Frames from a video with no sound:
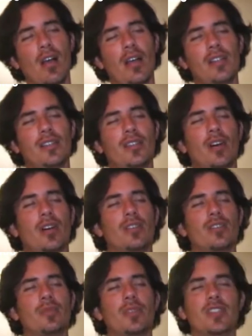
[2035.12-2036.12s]
I
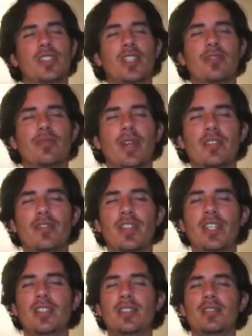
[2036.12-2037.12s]
start to perceive my
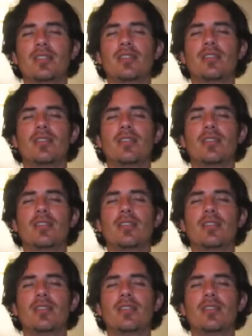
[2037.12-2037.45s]
feet,